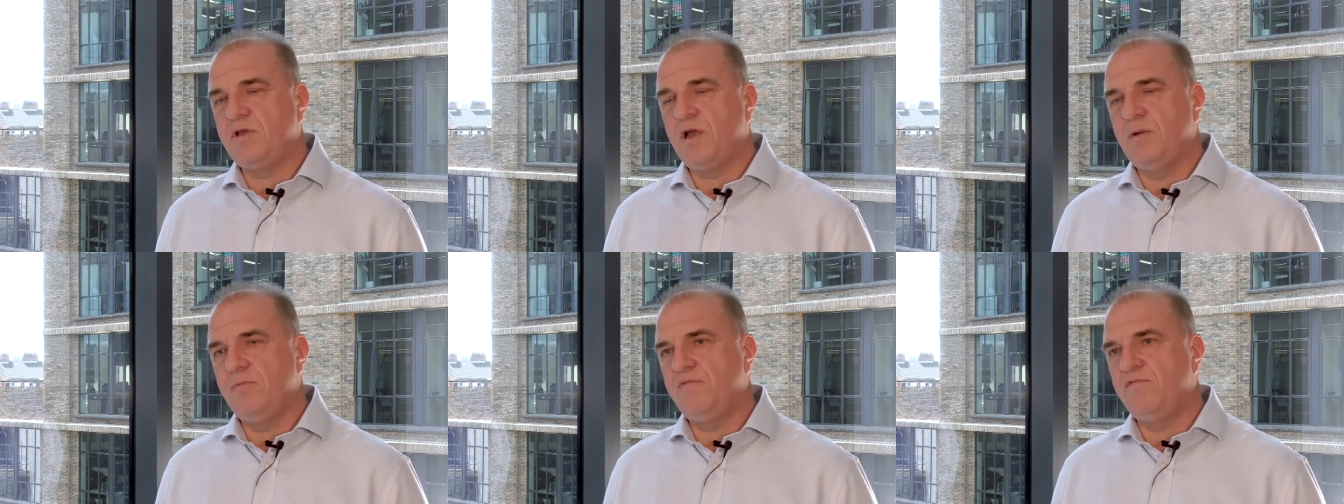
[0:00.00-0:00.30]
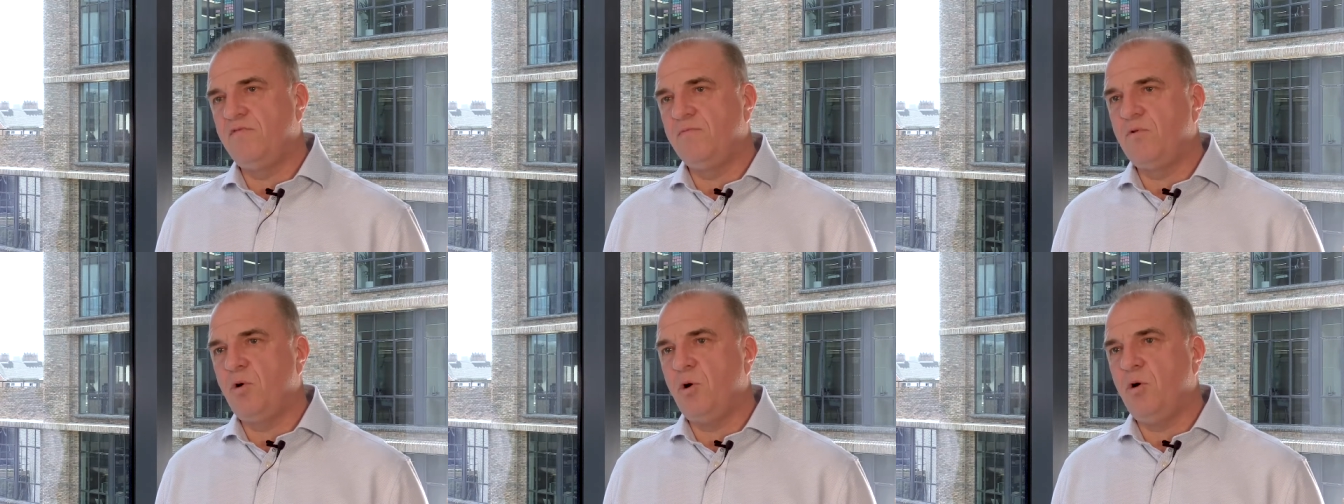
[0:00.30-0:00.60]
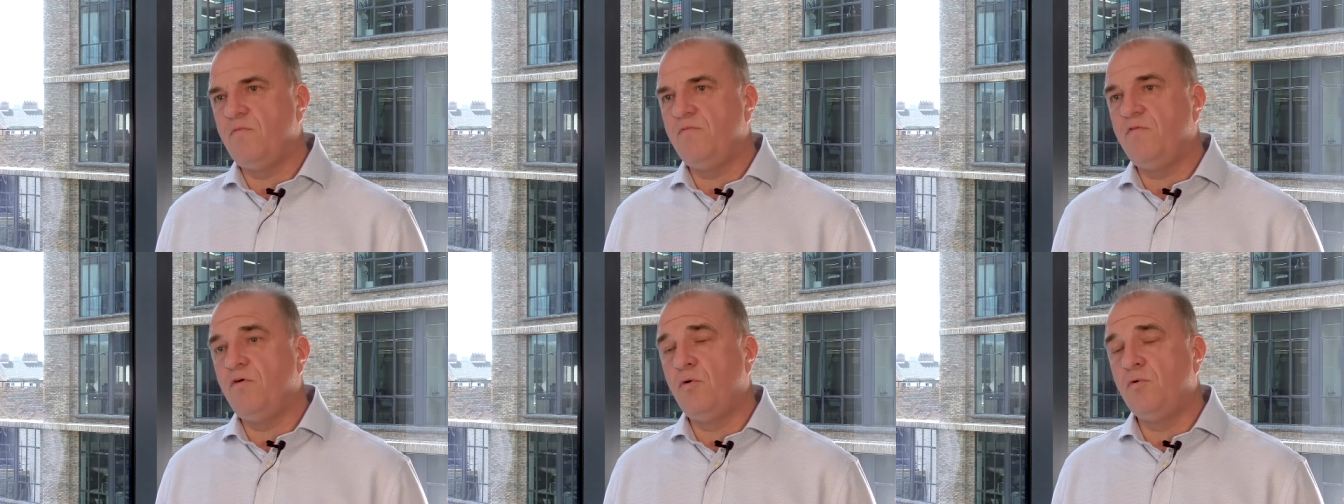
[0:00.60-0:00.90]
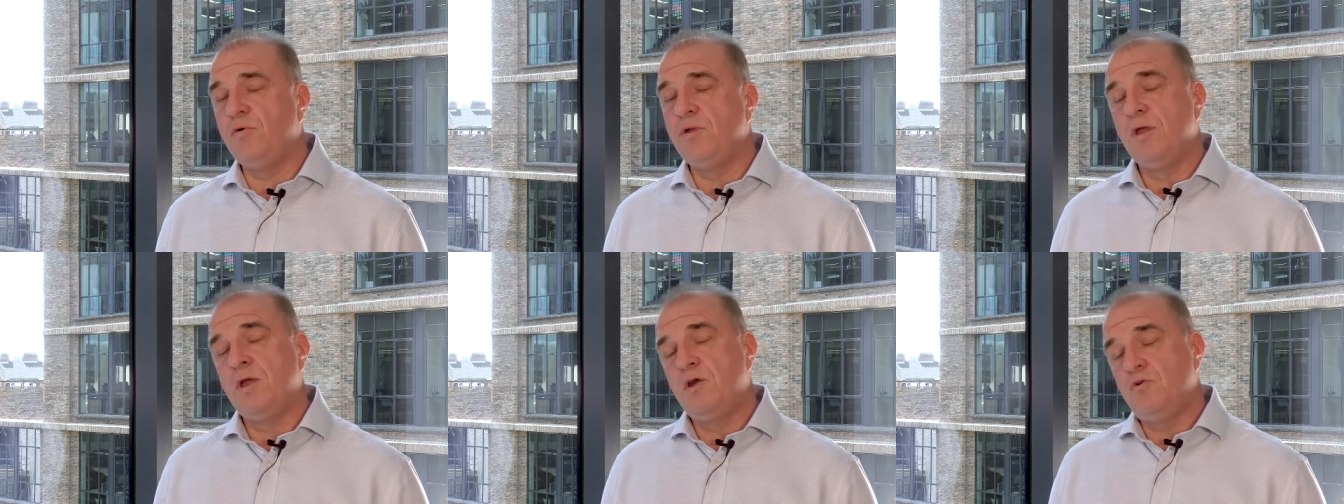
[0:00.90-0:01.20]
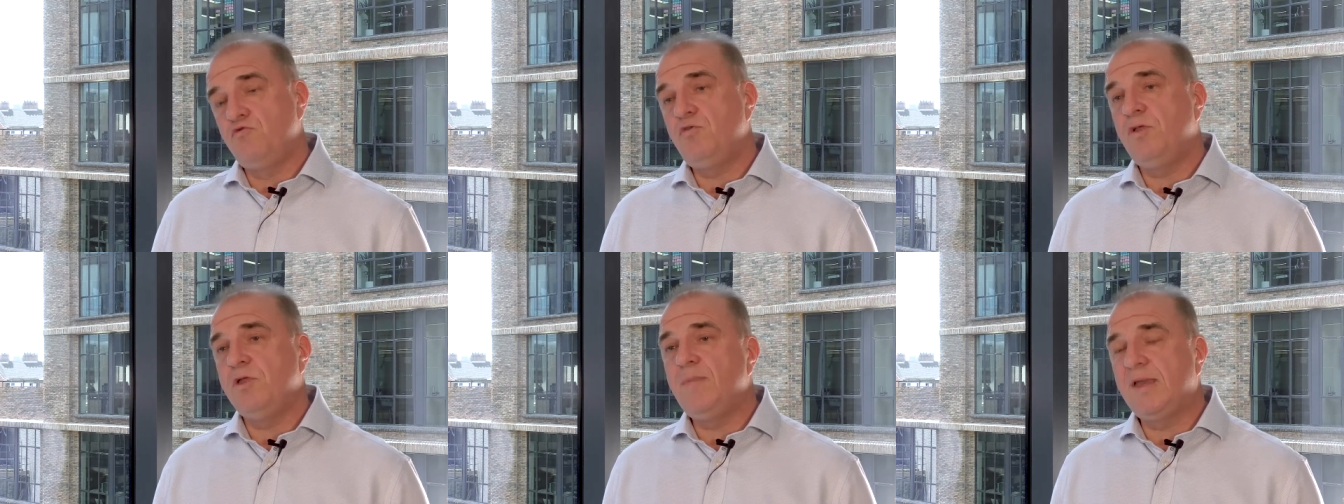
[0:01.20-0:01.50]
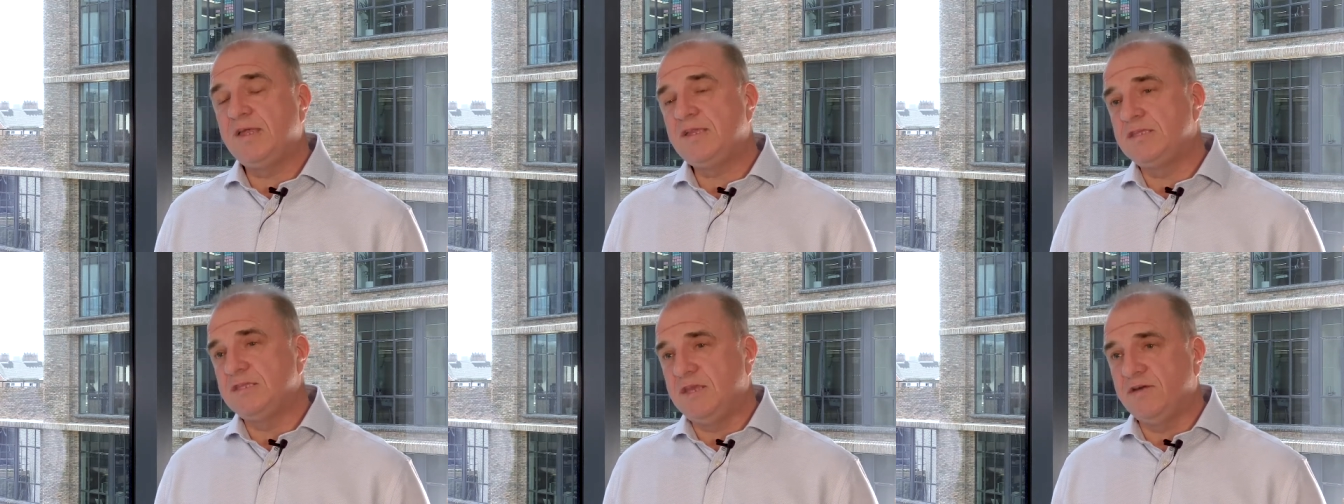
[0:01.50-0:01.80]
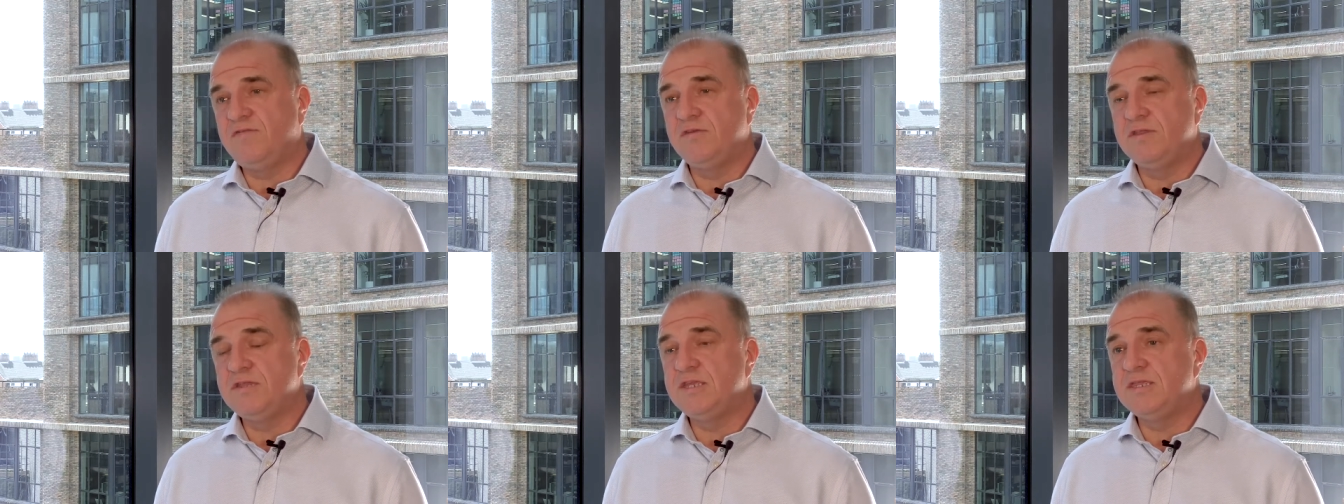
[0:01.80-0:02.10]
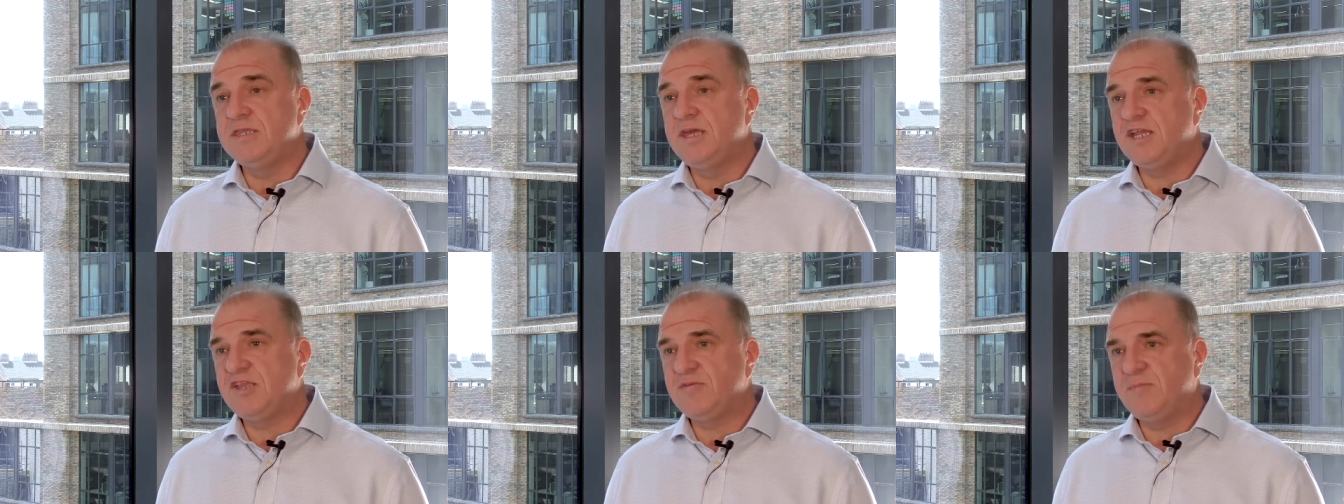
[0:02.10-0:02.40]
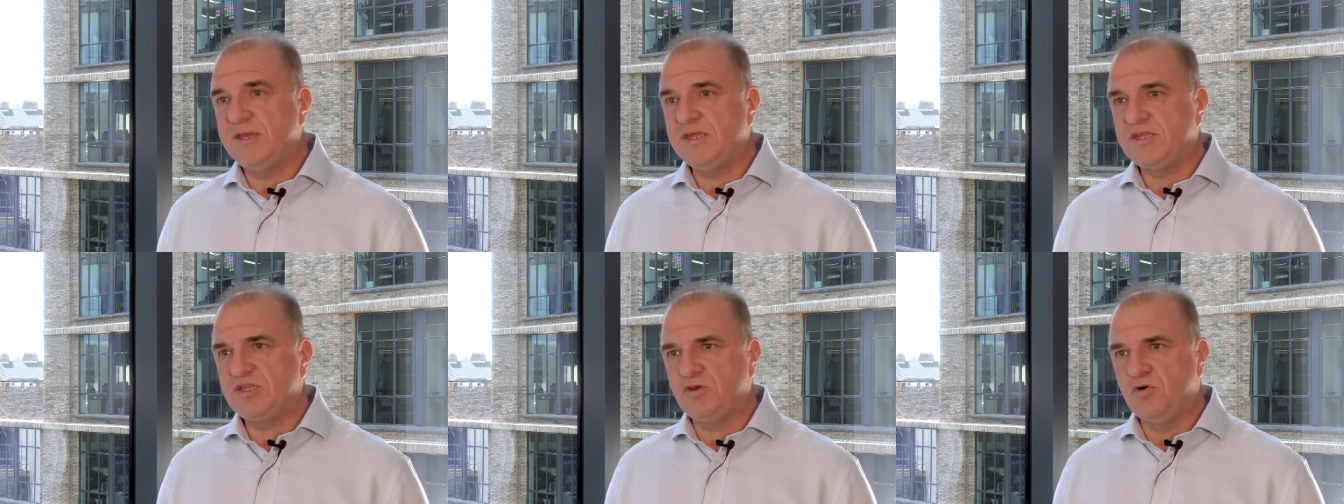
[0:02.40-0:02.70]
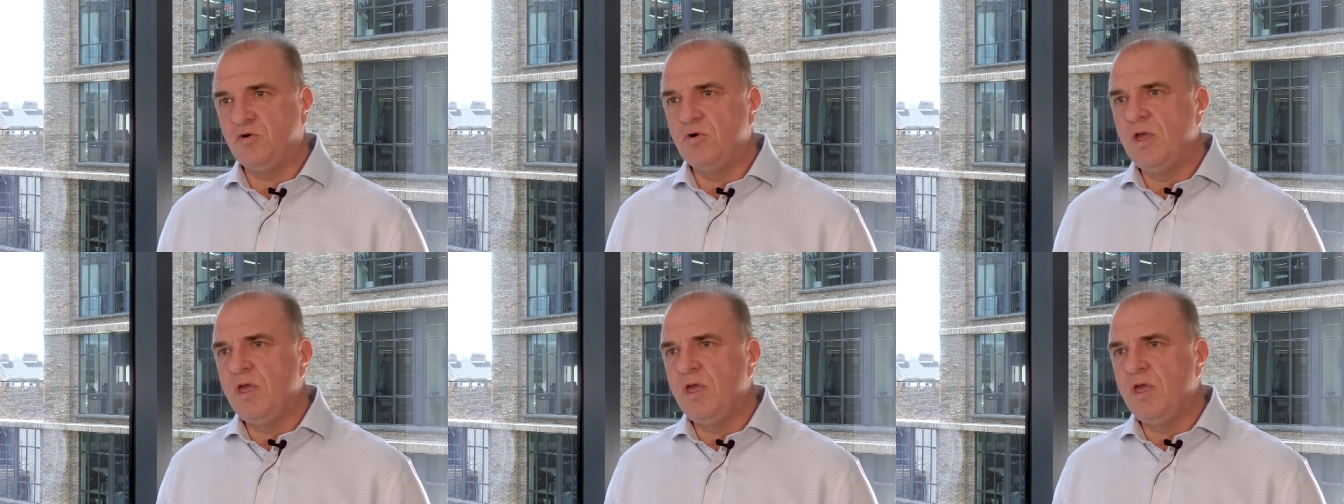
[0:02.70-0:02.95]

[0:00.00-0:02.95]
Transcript: coming from Commvault really makes a difference in that space. So